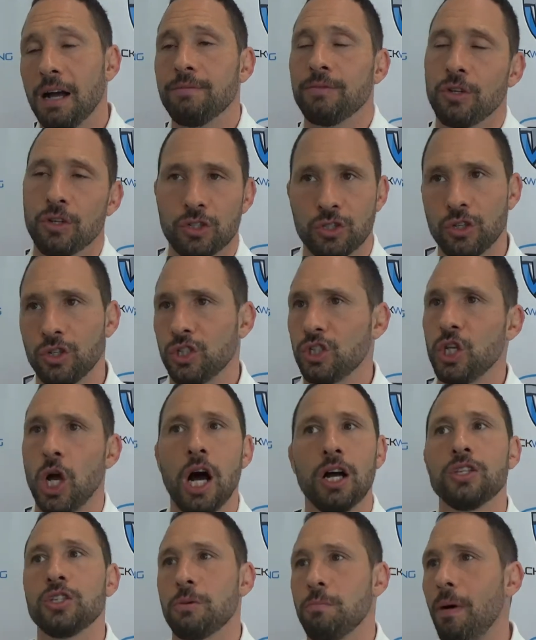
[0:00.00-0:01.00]
There's
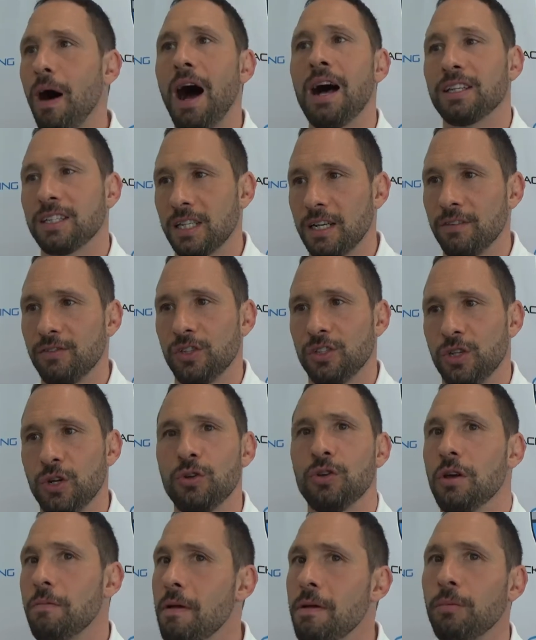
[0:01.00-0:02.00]
tons of positives,
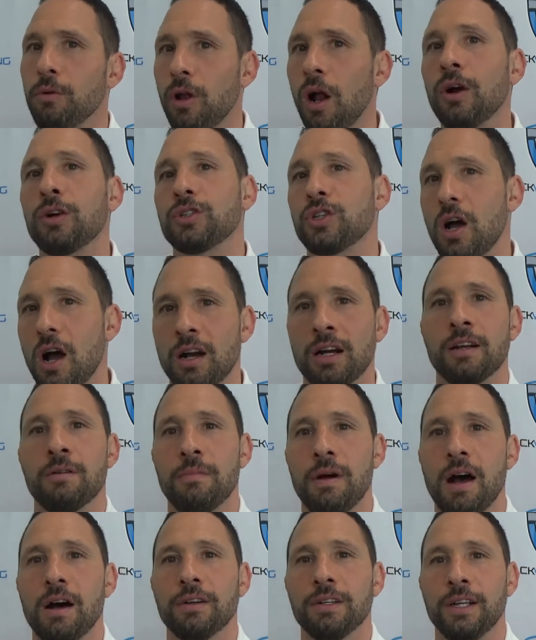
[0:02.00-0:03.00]
too, that people aren't talking
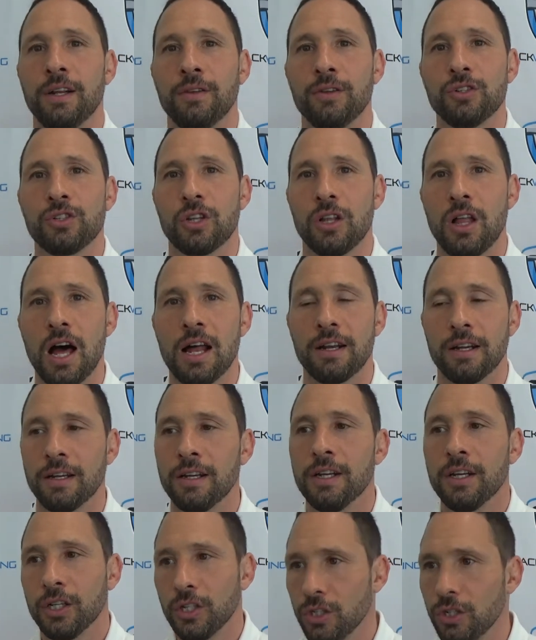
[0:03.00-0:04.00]
about. You know, there's a lot of
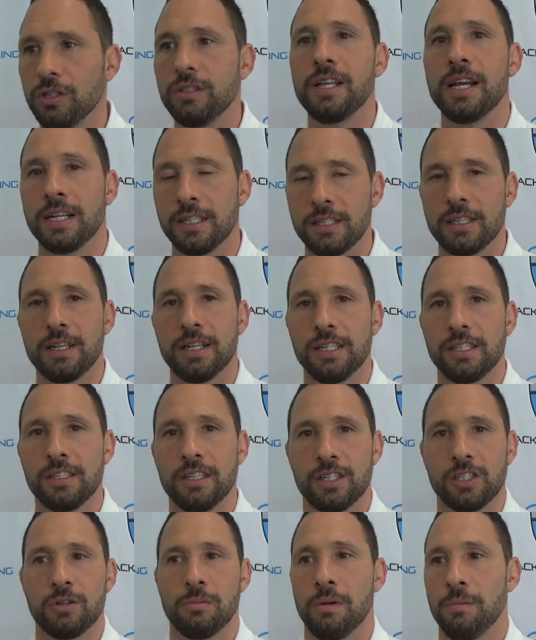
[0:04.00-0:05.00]
good things to these
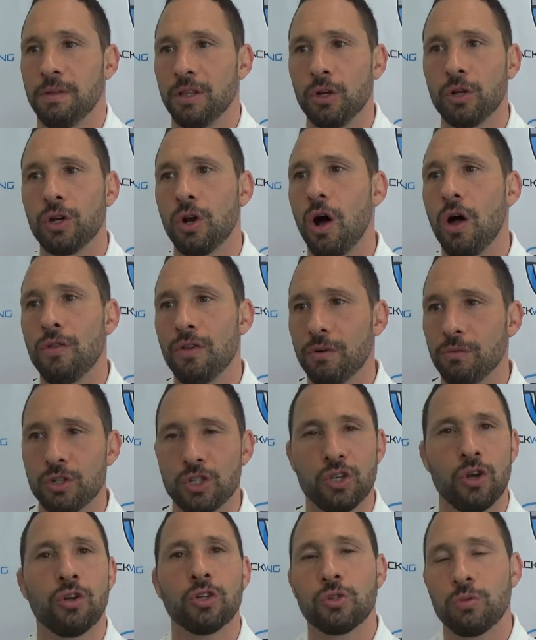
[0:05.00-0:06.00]
systems. I mean, look at all the
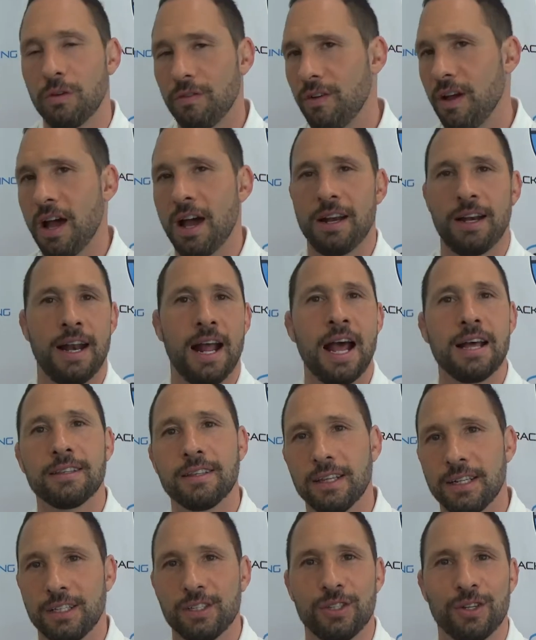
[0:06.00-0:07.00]
results we've had in
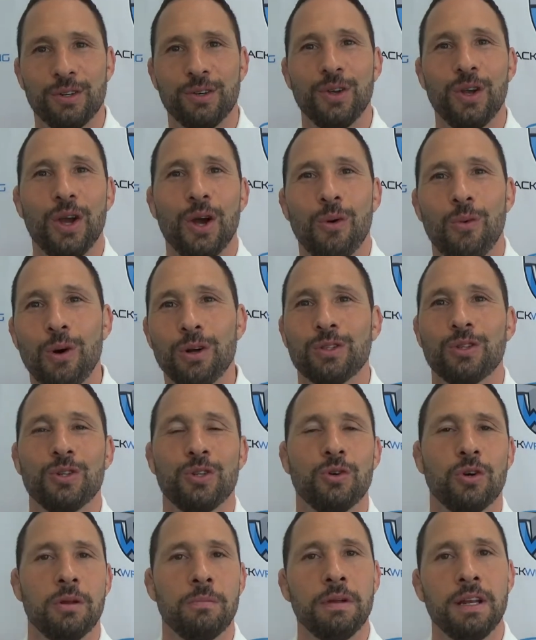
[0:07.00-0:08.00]
athletes and what they're
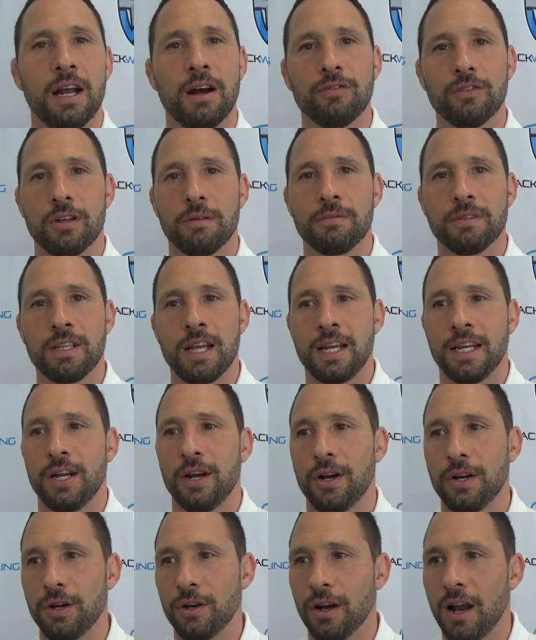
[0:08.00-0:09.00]
doing and being able to take
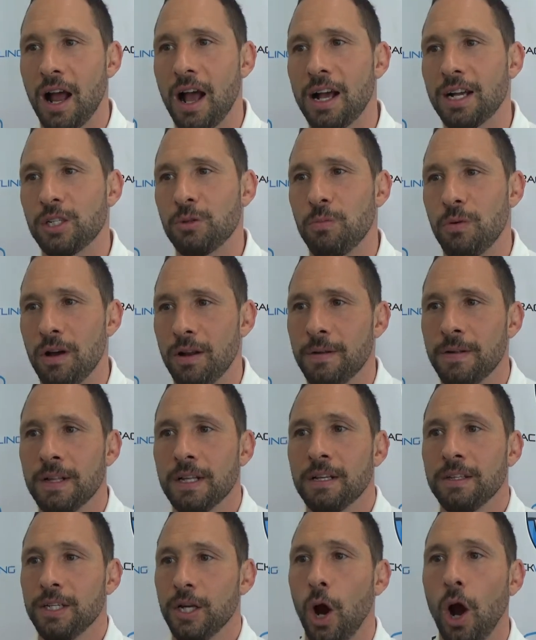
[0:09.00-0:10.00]
care of your guys. But
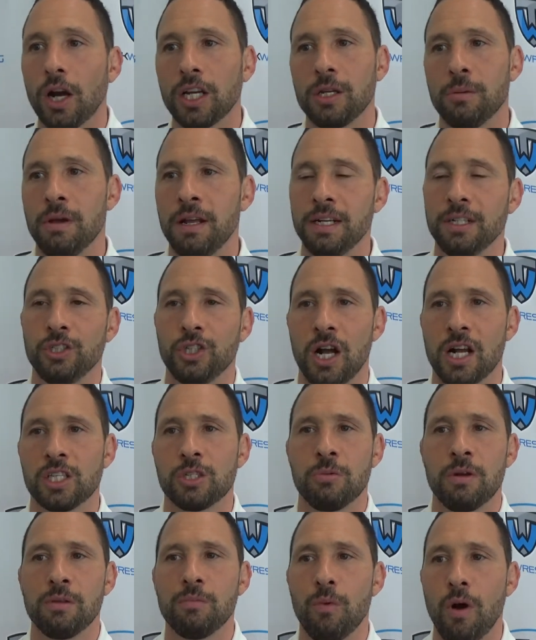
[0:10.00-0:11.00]
the argument, and John
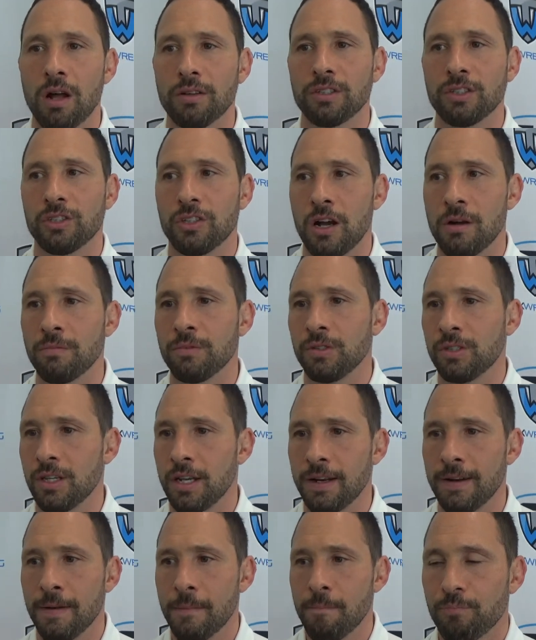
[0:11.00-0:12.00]
Smith brought this up, is
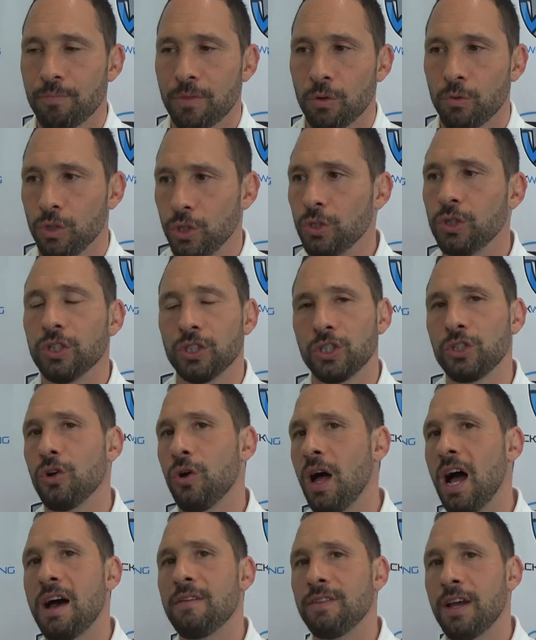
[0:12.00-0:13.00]
that, well, you can still
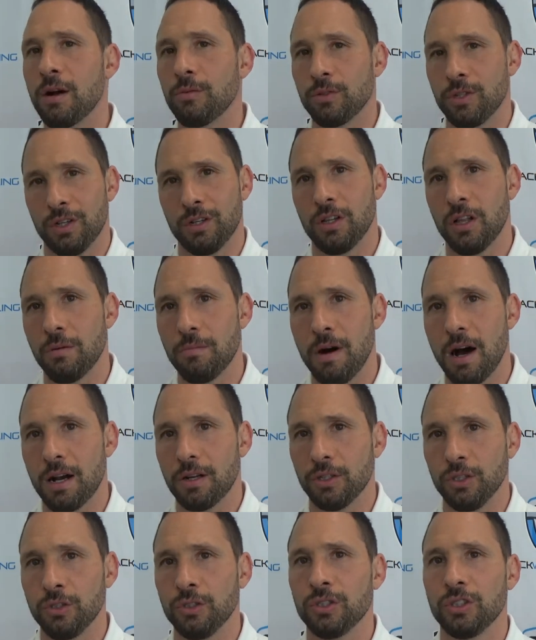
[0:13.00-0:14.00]
have that with the club
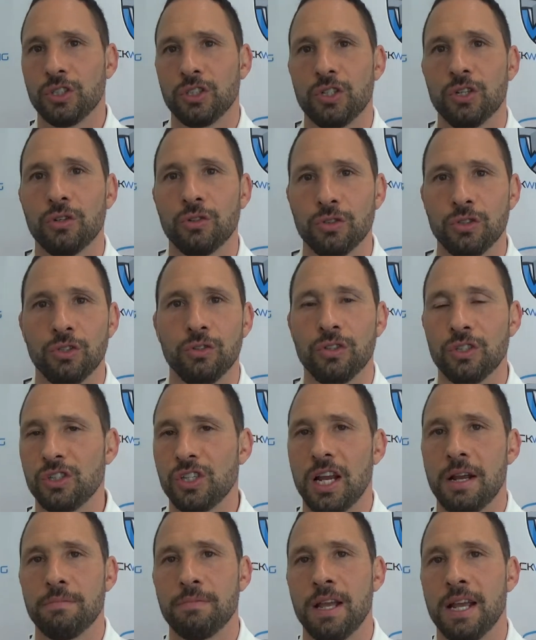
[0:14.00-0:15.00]
model. You can still do the
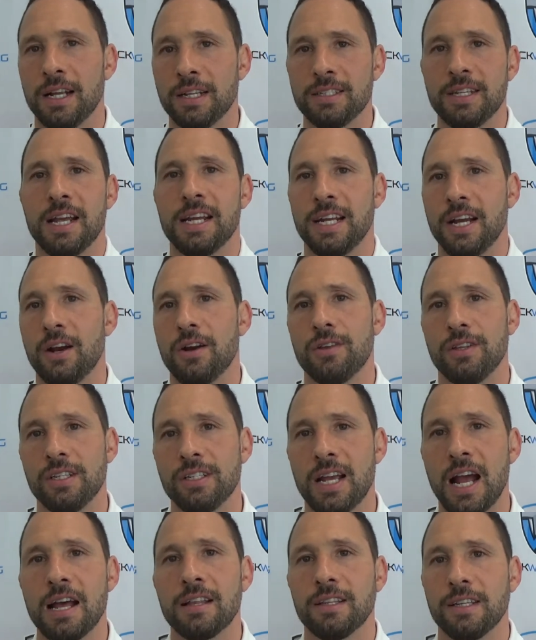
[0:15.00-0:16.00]
same thing and take care of
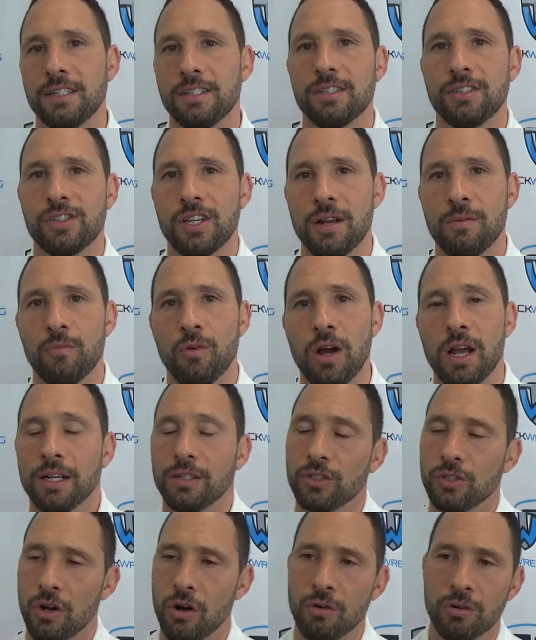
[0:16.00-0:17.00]
these athletes the same way.
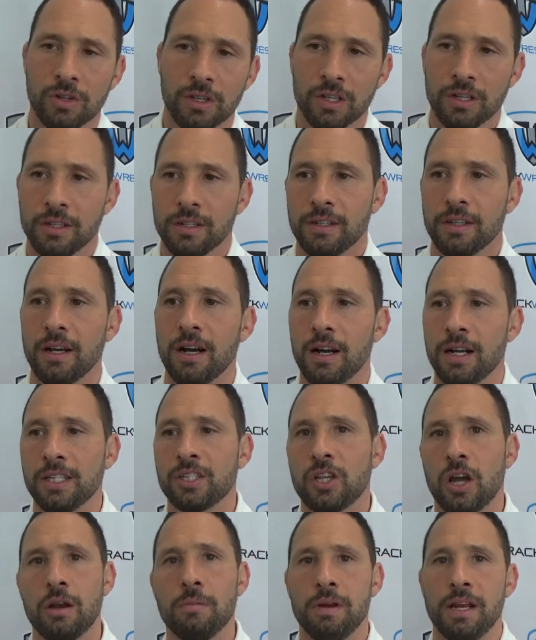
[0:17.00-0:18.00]
So
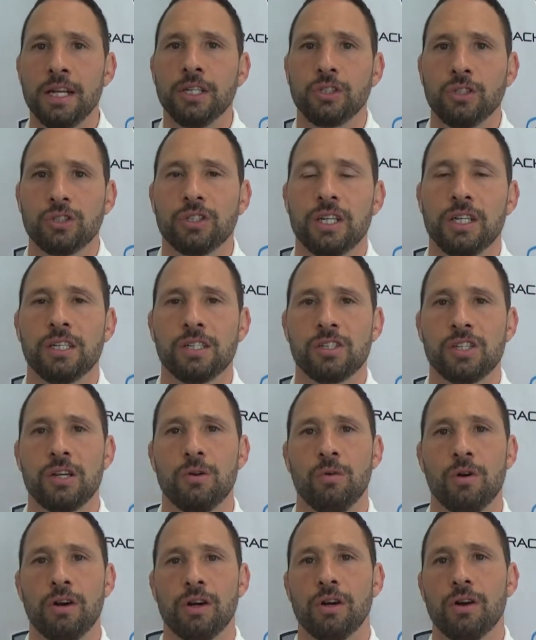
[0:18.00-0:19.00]
it's going to be interesting to see
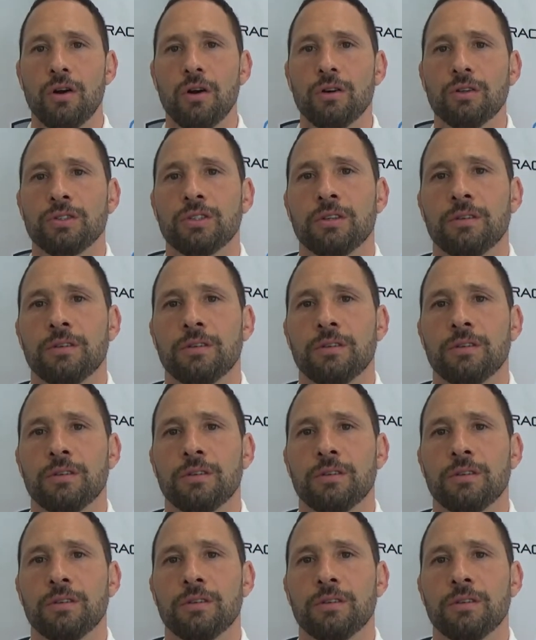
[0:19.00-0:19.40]
where it goes.